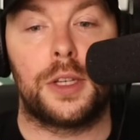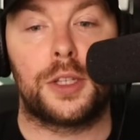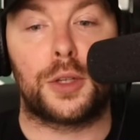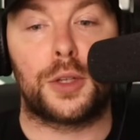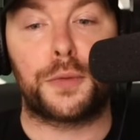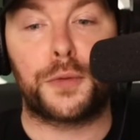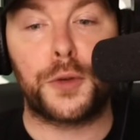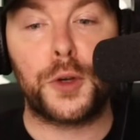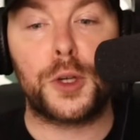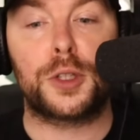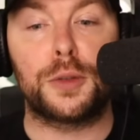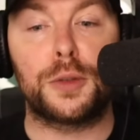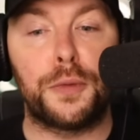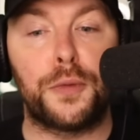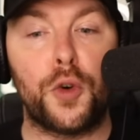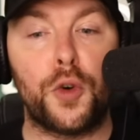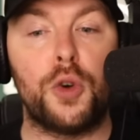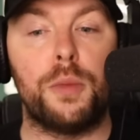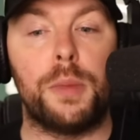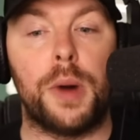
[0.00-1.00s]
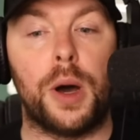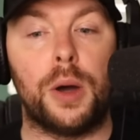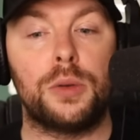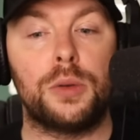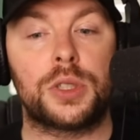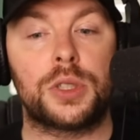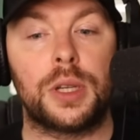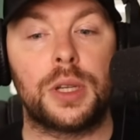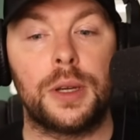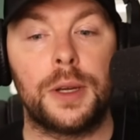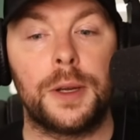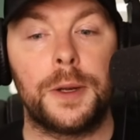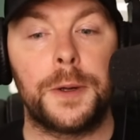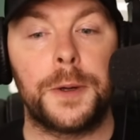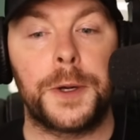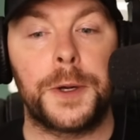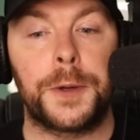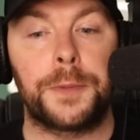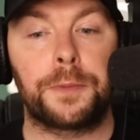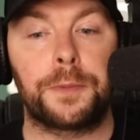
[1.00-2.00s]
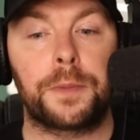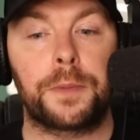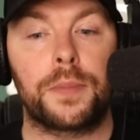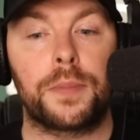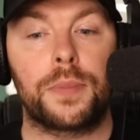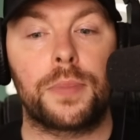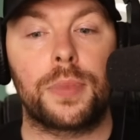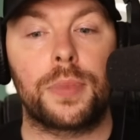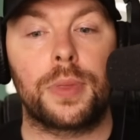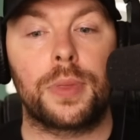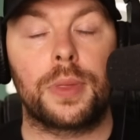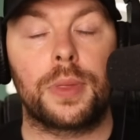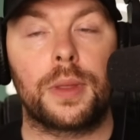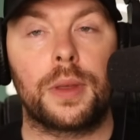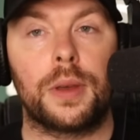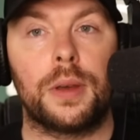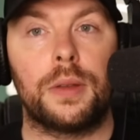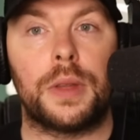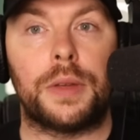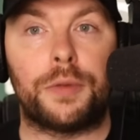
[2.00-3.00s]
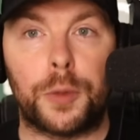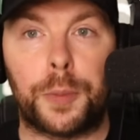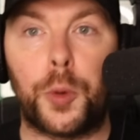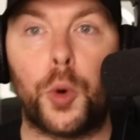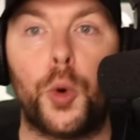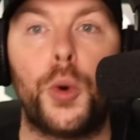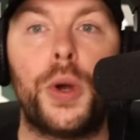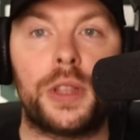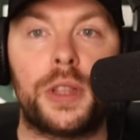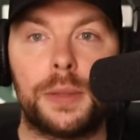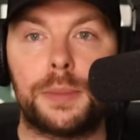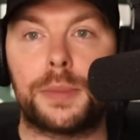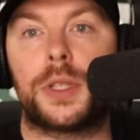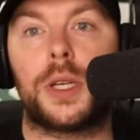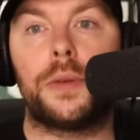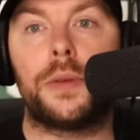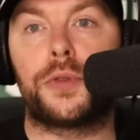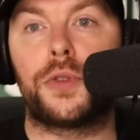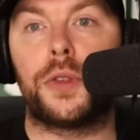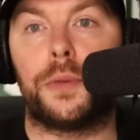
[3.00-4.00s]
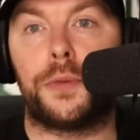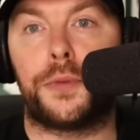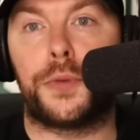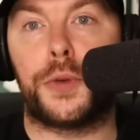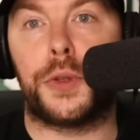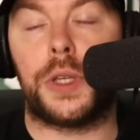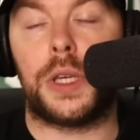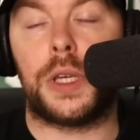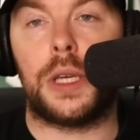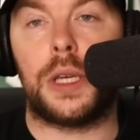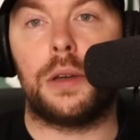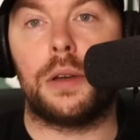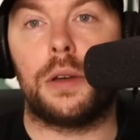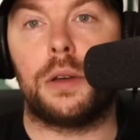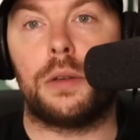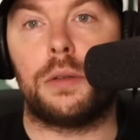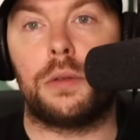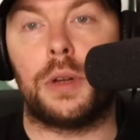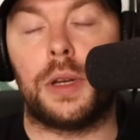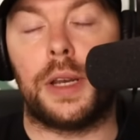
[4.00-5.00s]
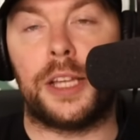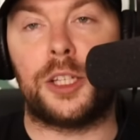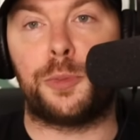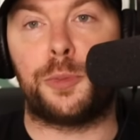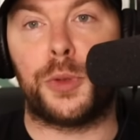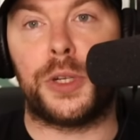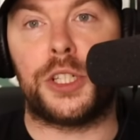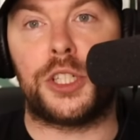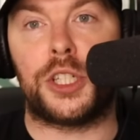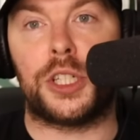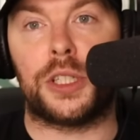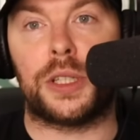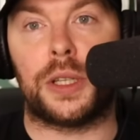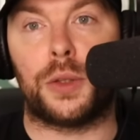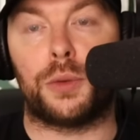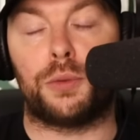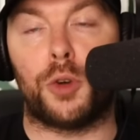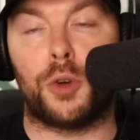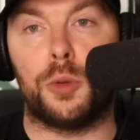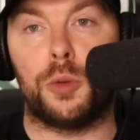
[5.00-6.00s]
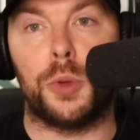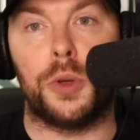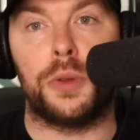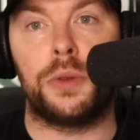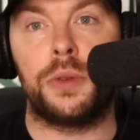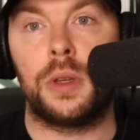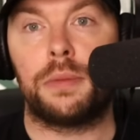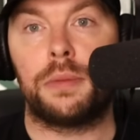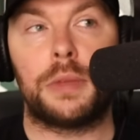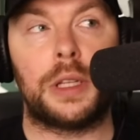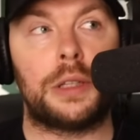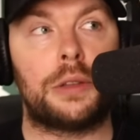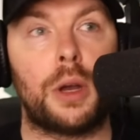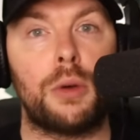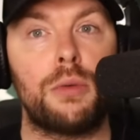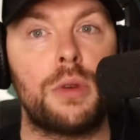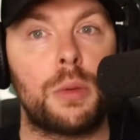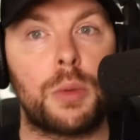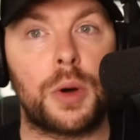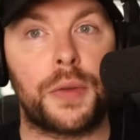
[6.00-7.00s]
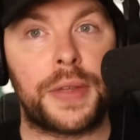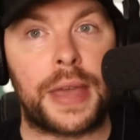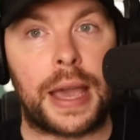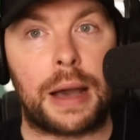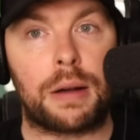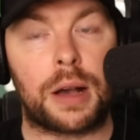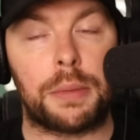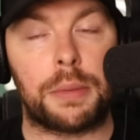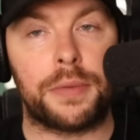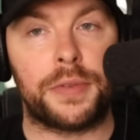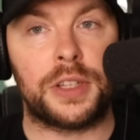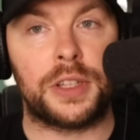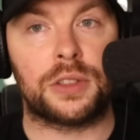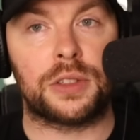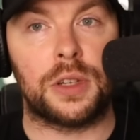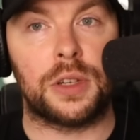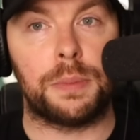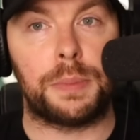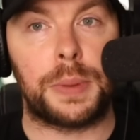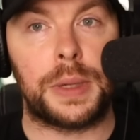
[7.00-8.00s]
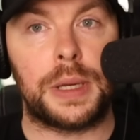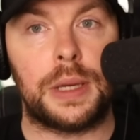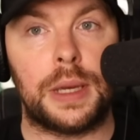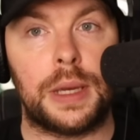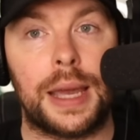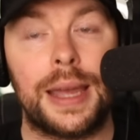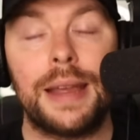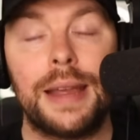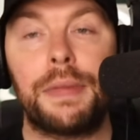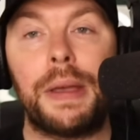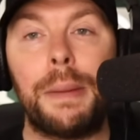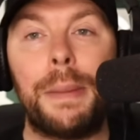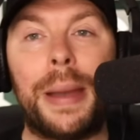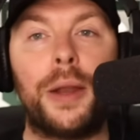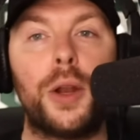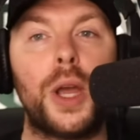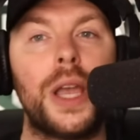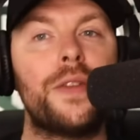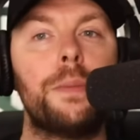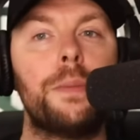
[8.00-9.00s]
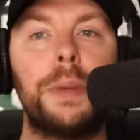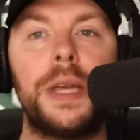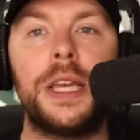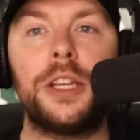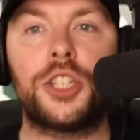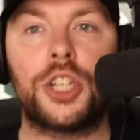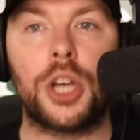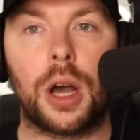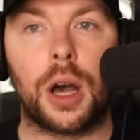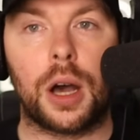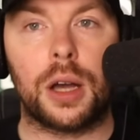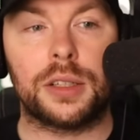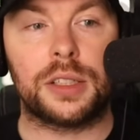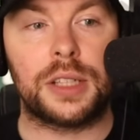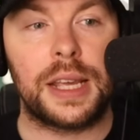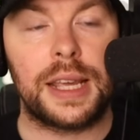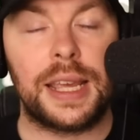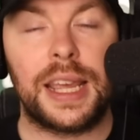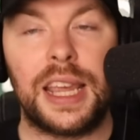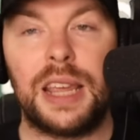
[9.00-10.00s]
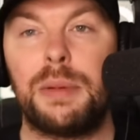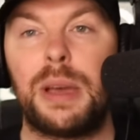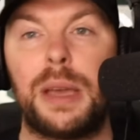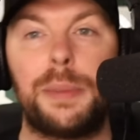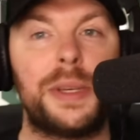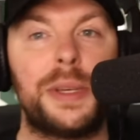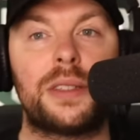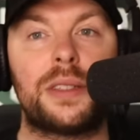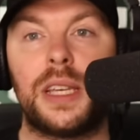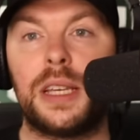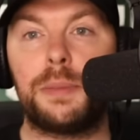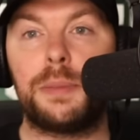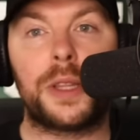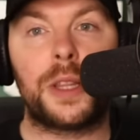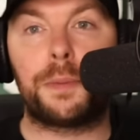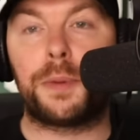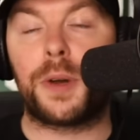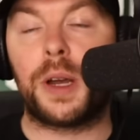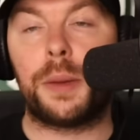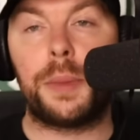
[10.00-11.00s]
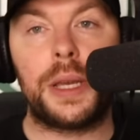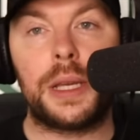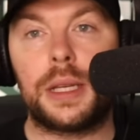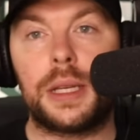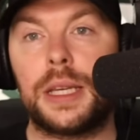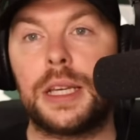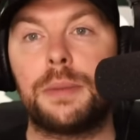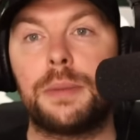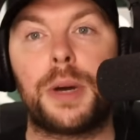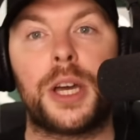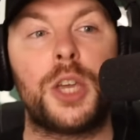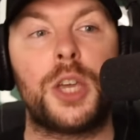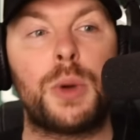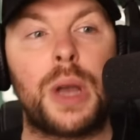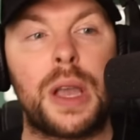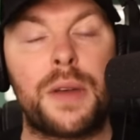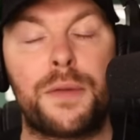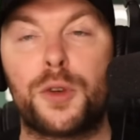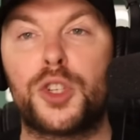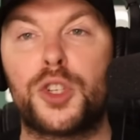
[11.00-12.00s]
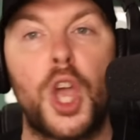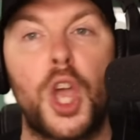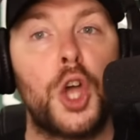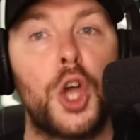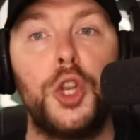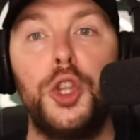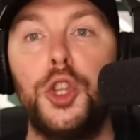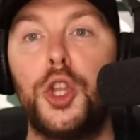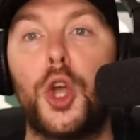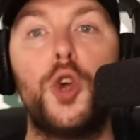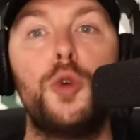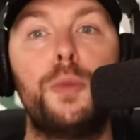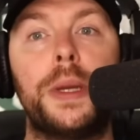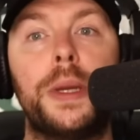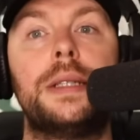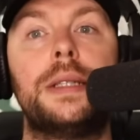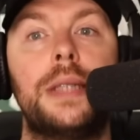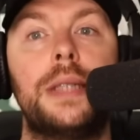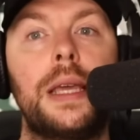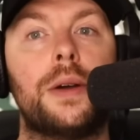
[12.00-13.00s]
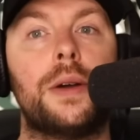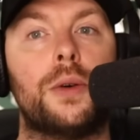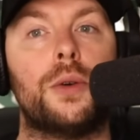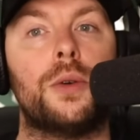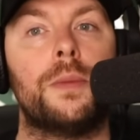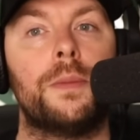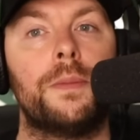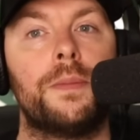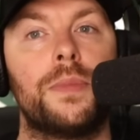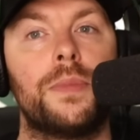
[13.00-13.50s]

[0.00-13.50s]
So first and foremost, they've reported themselves for the alleged breaches under Roman. They don't know what the outcome of it is going to be yet. They may not even be charged. It may be seen by the Premier League and by UEFA as no big deal.